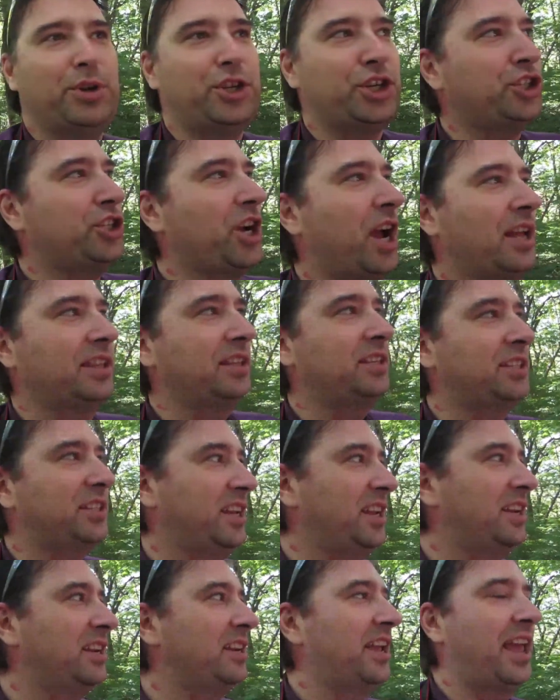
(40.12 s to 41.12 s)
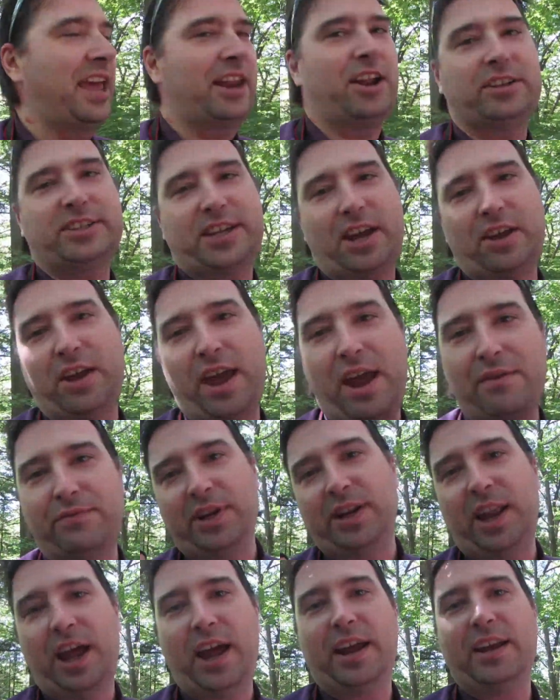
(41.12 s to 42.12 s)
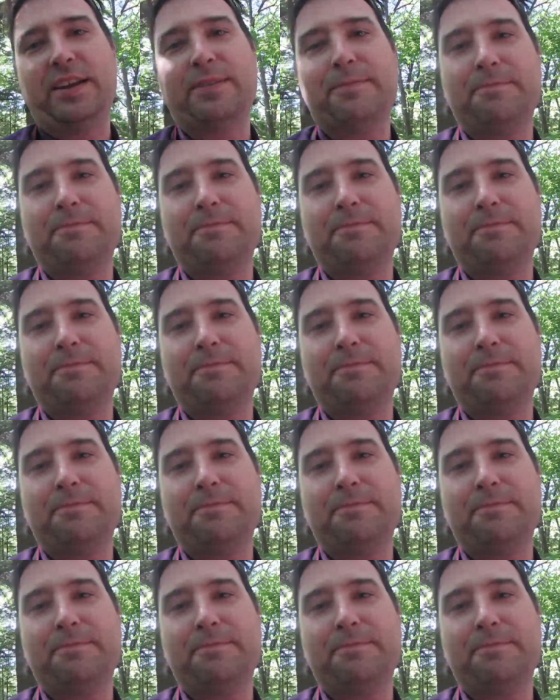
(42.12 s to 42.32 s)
We just shot this scene and I'll tell you every line.